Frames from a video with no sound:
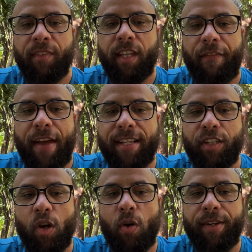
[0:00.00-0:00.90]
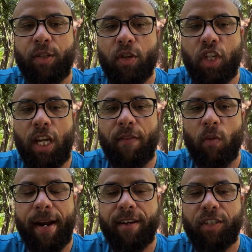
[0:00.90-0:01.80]
The Fed's goal is to achieve a
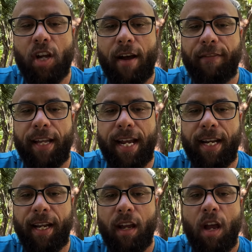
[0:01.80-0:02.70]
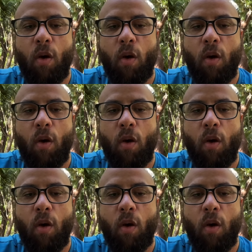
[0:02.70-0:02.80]
rare soft landing